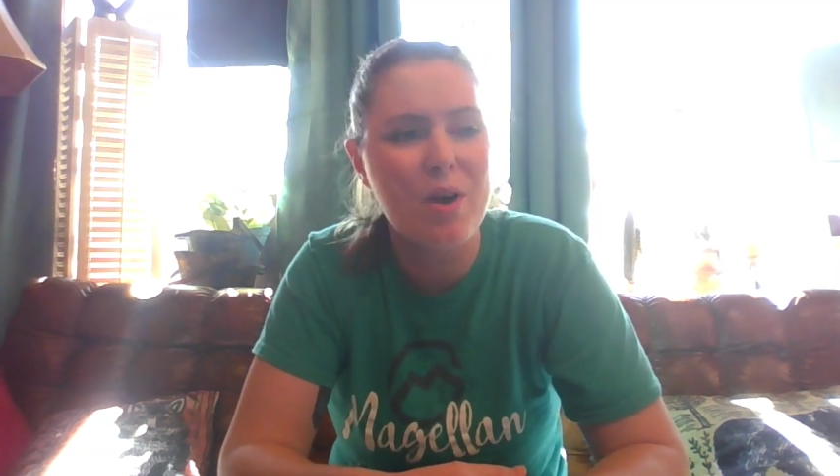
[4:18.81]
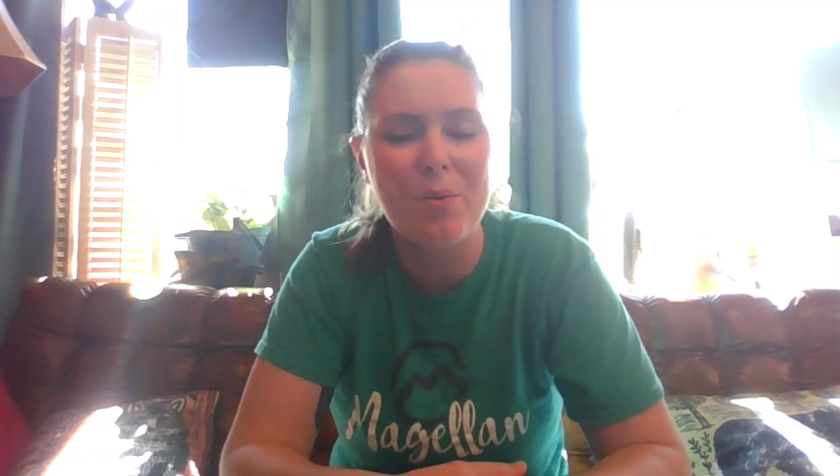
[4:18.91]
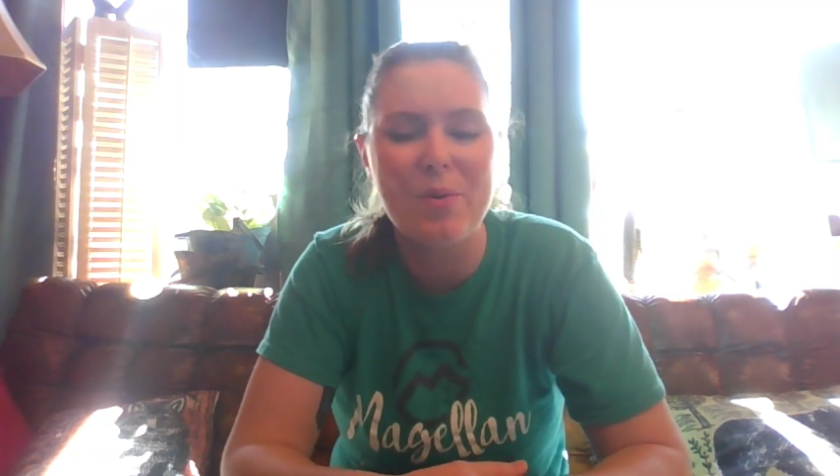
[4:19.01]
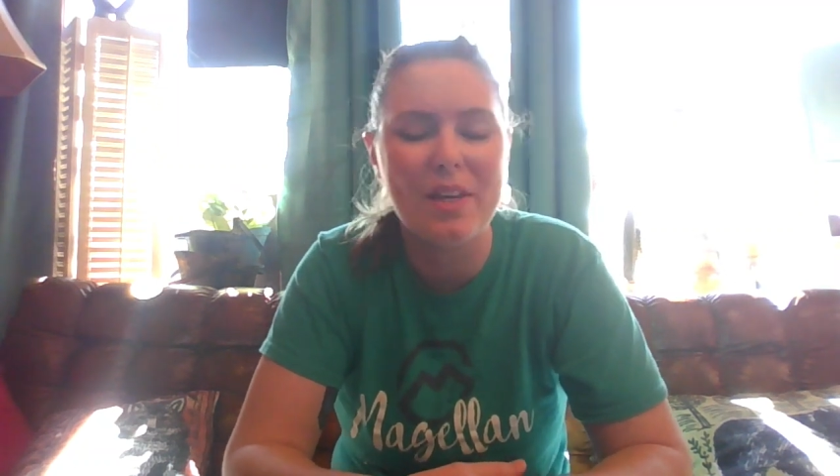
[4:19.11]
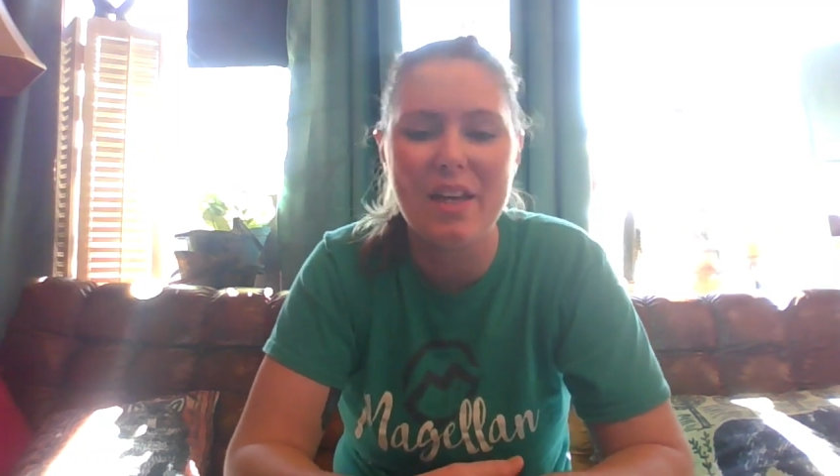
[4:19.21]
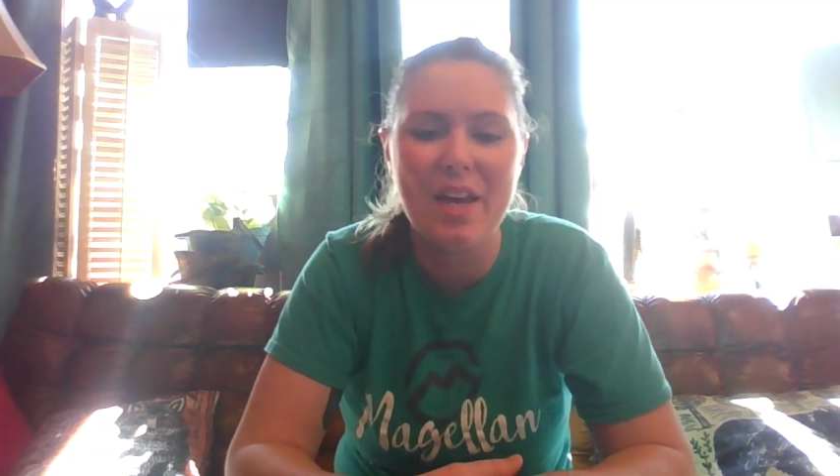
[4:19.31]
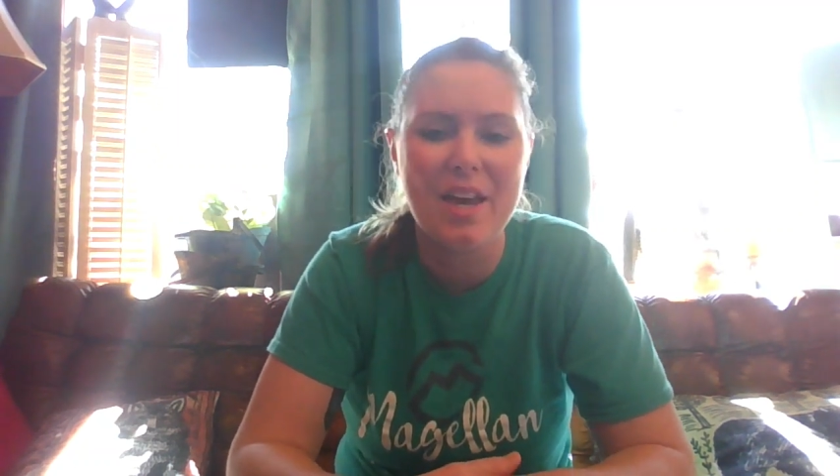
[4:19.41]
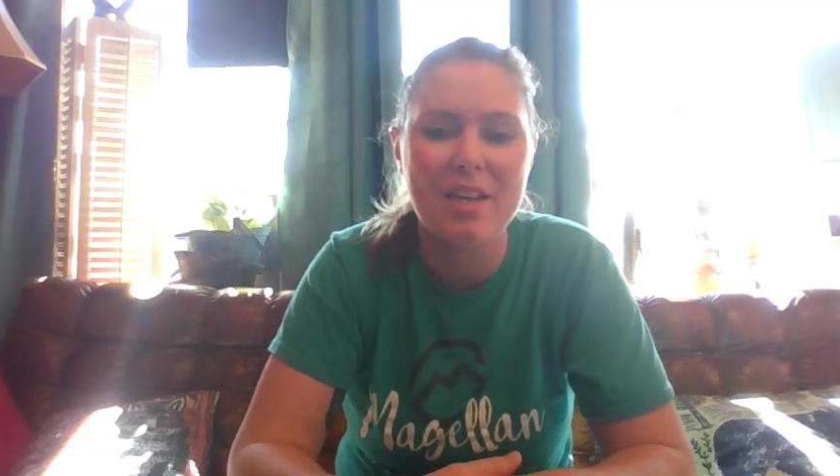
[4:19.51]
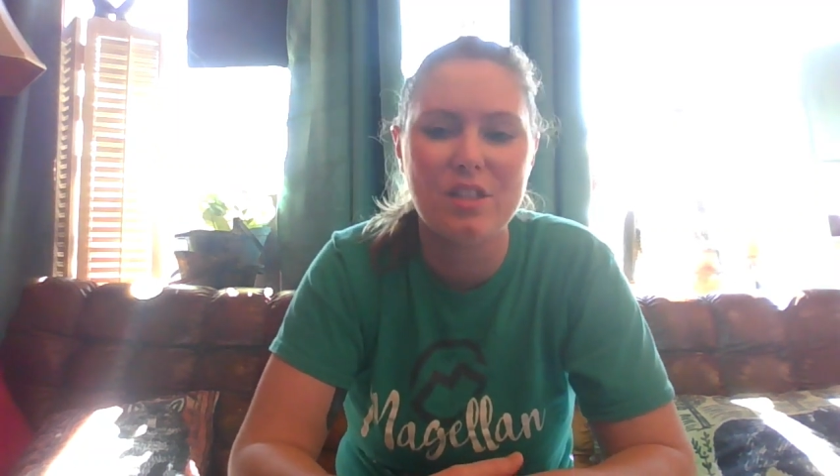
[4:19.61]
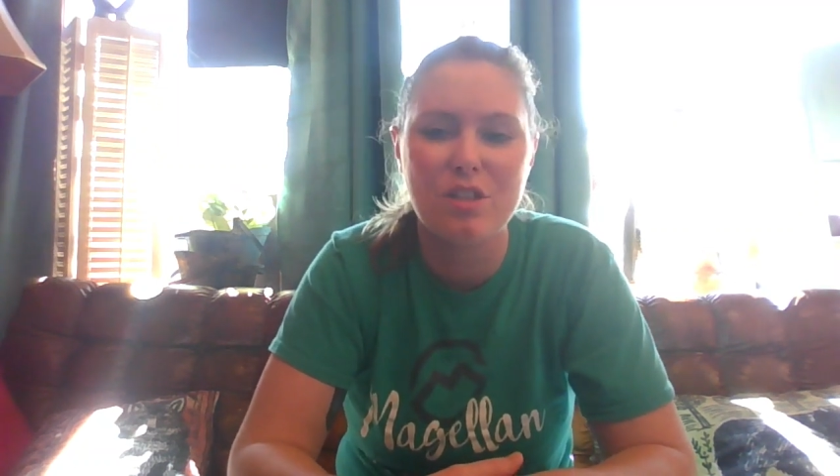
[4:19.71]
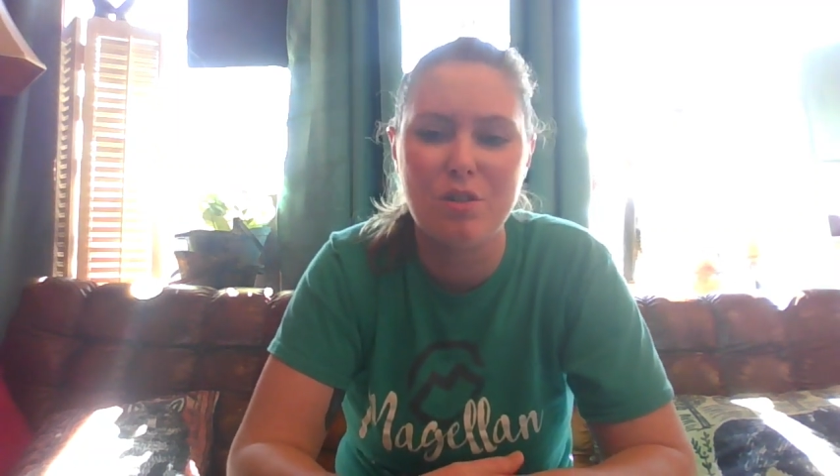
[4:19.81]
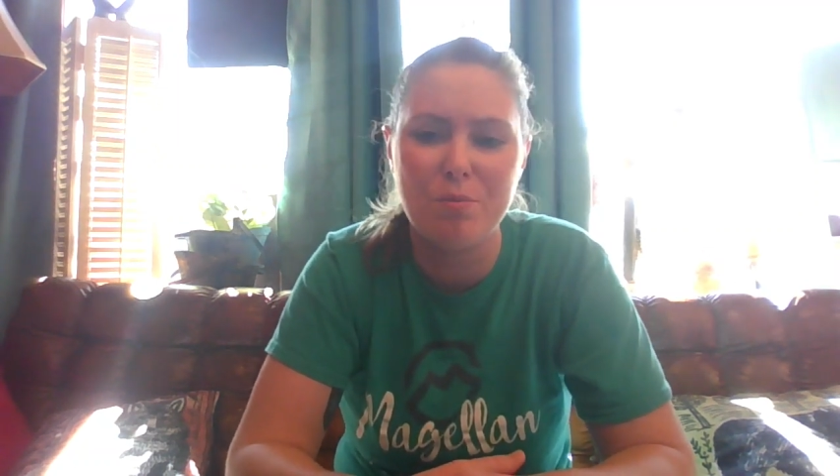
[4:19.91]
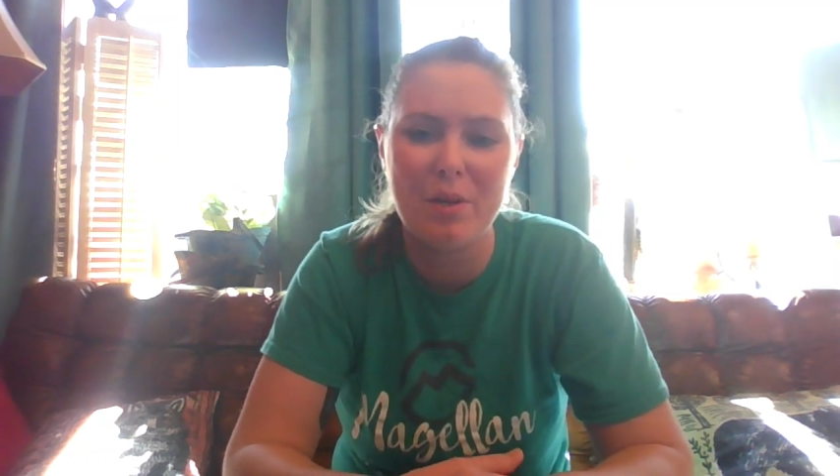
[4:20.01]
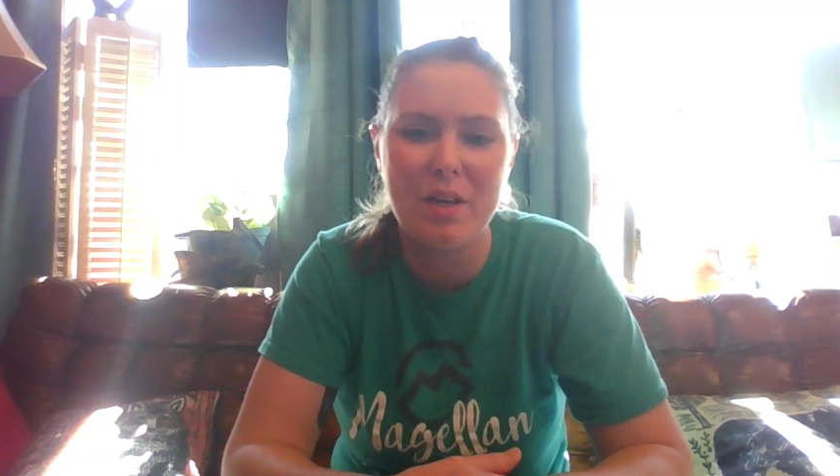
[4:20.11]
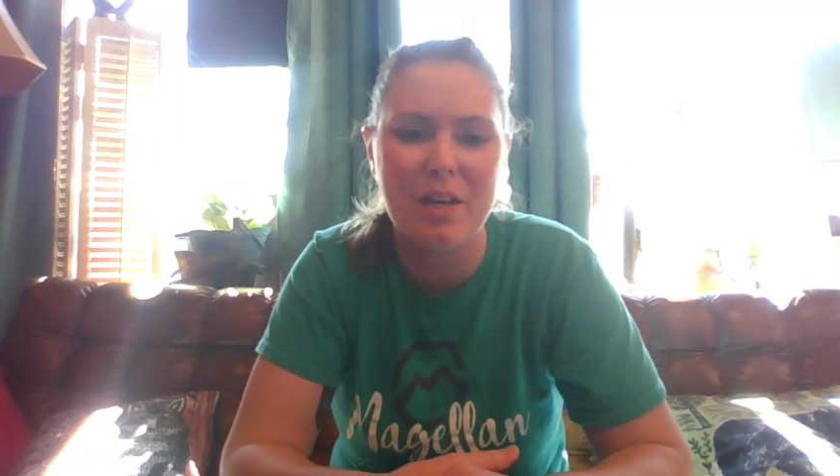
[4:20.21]
what we get
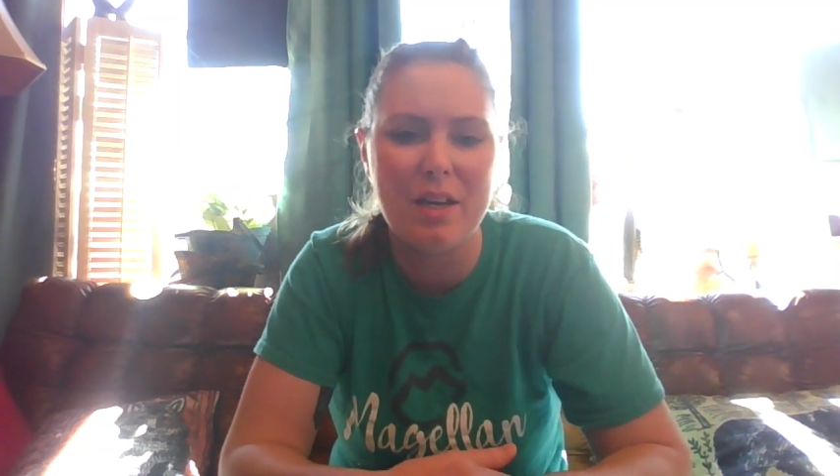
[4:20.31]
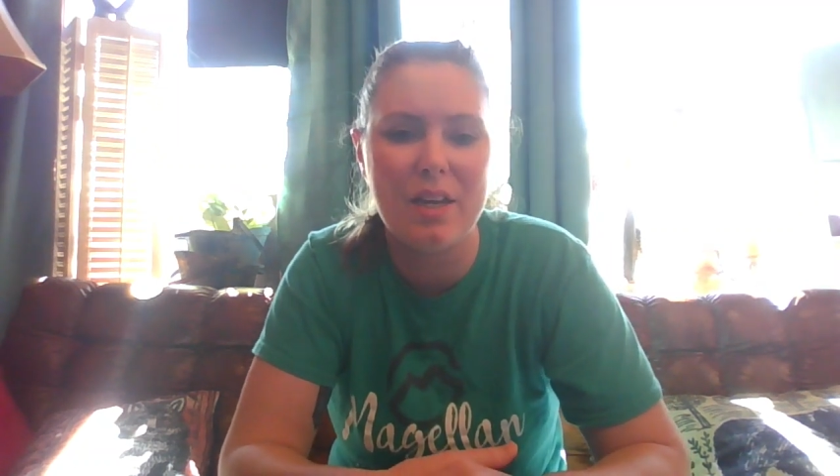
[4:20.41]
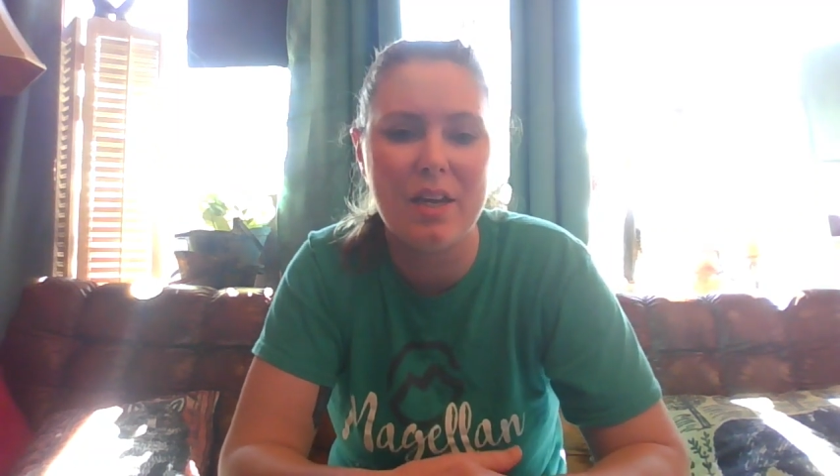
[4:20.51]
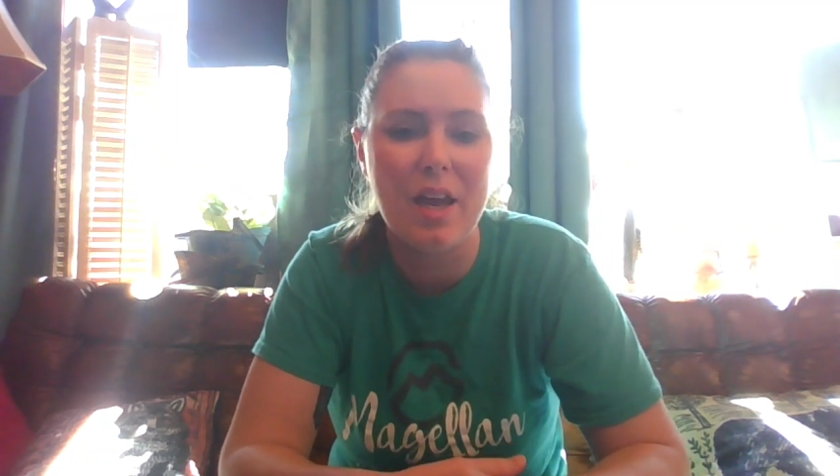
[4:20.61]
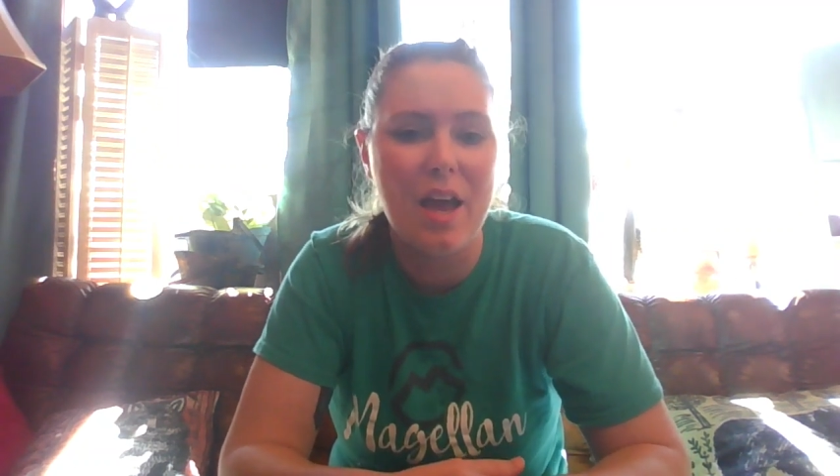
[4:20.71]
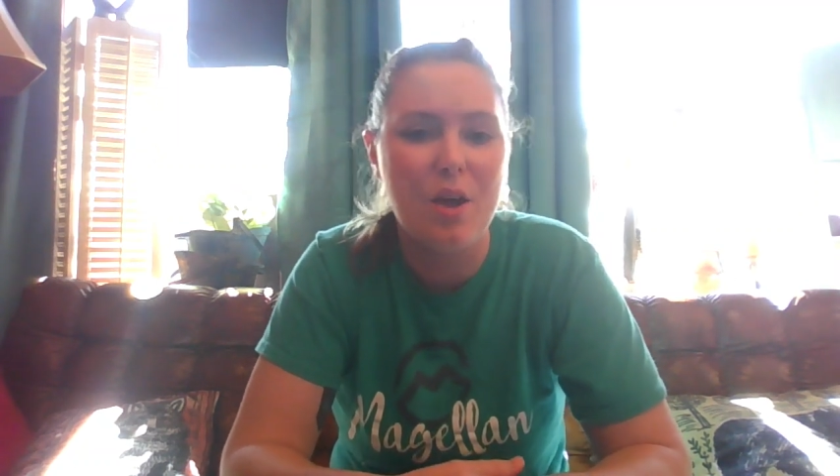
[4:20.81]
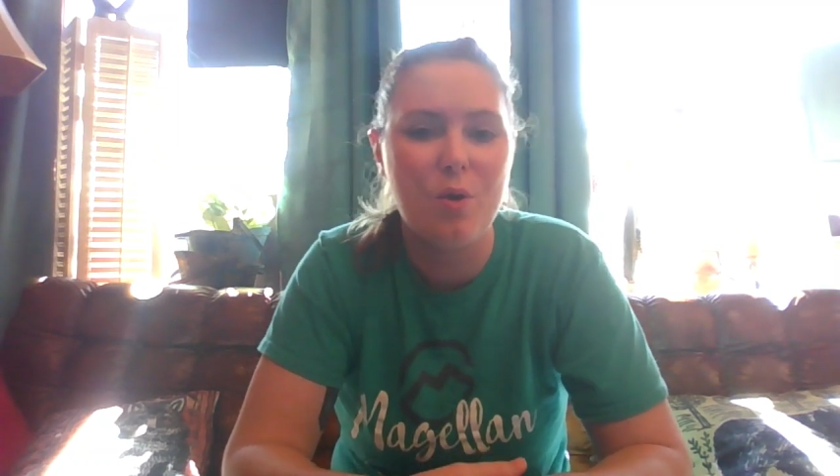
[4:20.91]
to be.